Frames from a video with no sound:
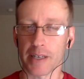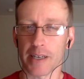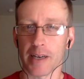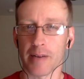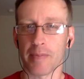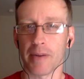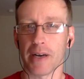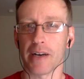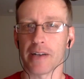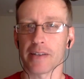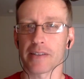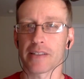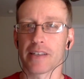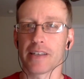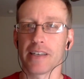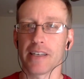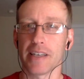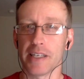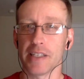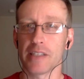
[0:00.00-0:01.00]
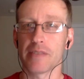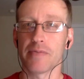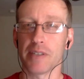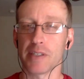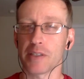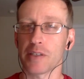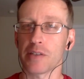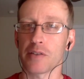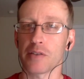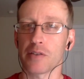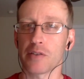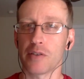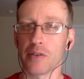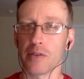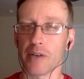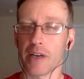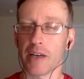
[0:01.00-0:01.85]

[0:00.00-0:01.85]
about his visit to